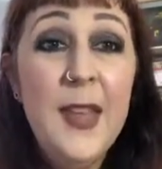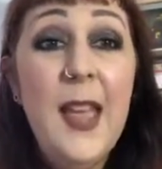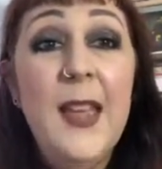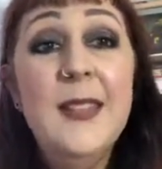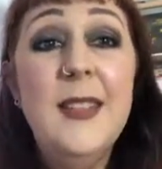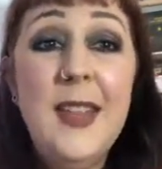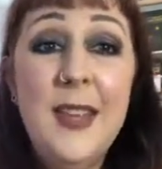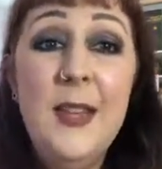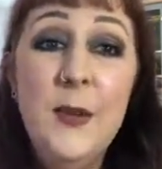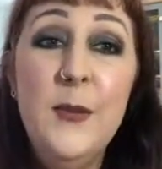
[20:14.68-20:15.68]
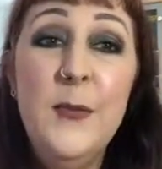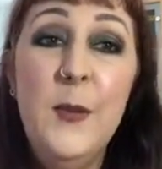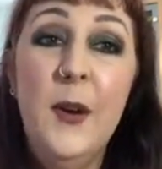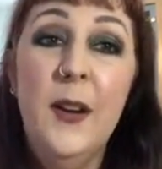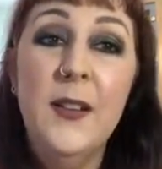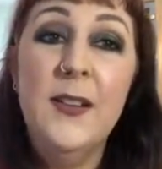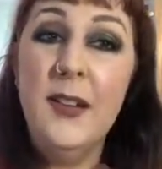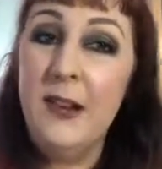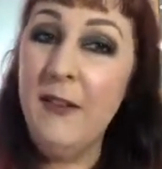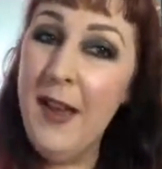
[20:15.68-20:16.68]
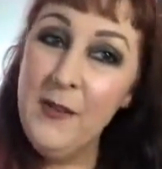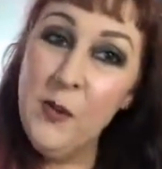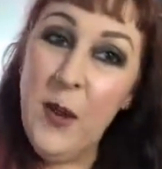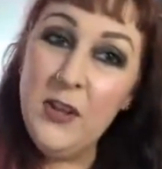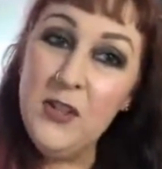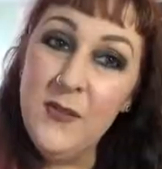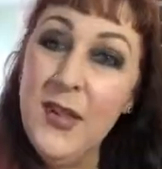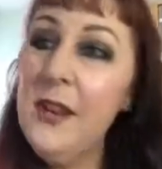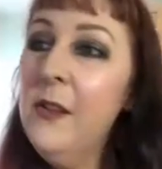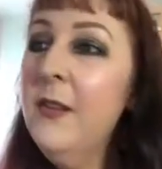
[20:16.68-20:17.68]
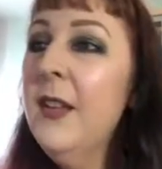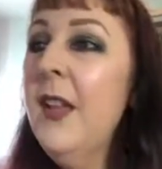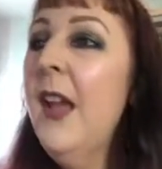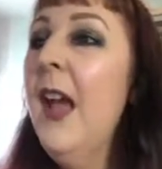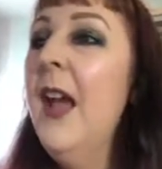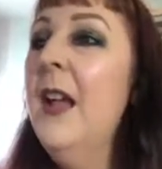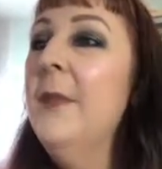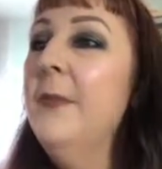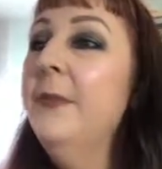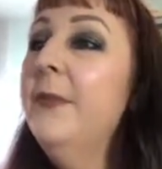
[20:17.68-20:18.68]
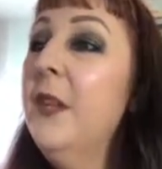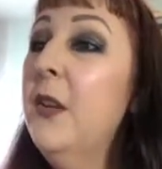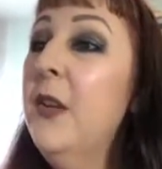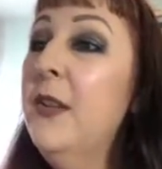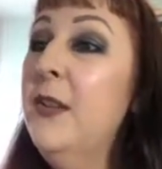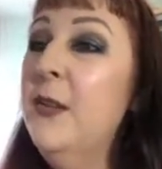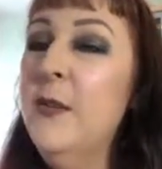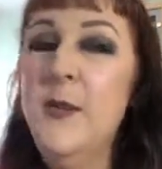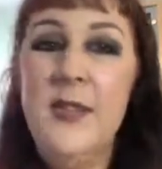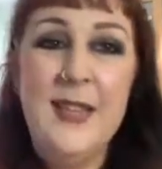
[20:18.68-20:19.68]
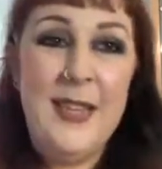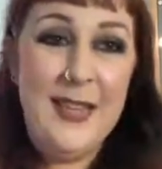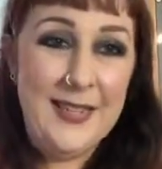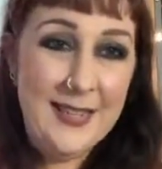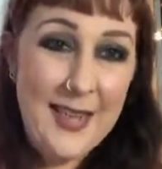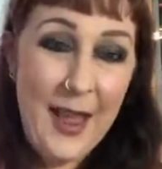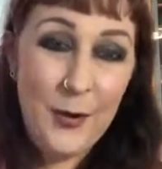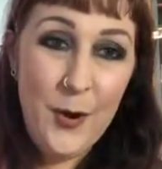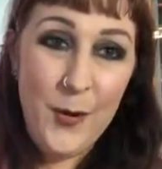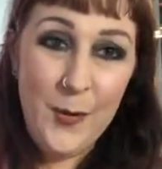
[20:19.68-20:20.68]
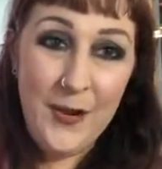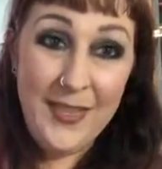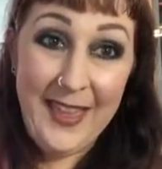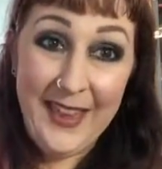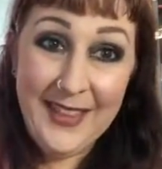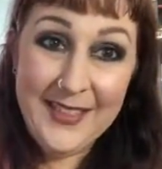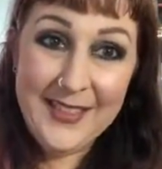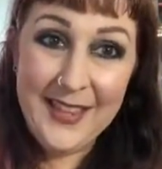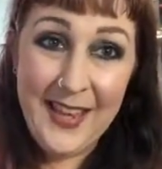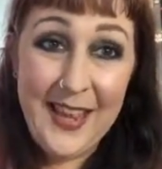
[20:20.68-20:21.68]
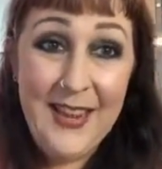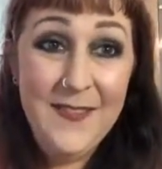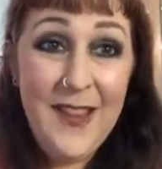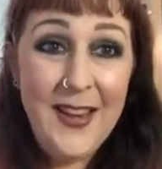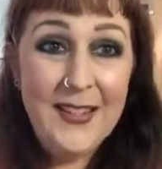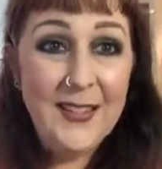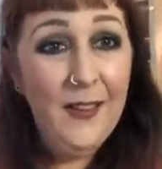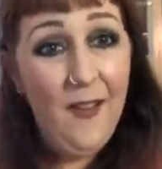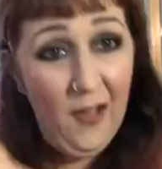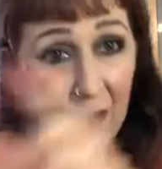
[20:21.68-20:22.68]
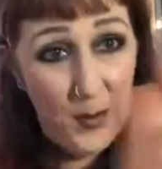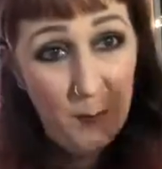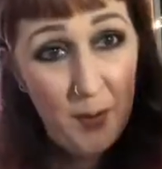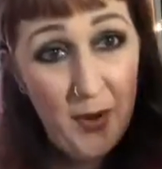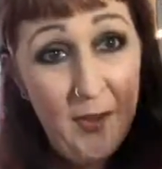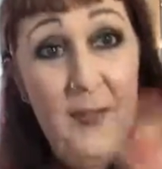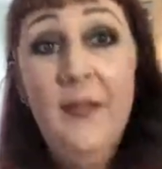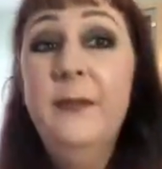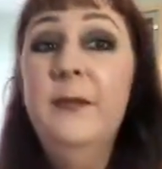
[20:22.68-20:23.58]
And as a thank you for sticking around to watch the video, you can use the discount code THANKSINVITE, all one word,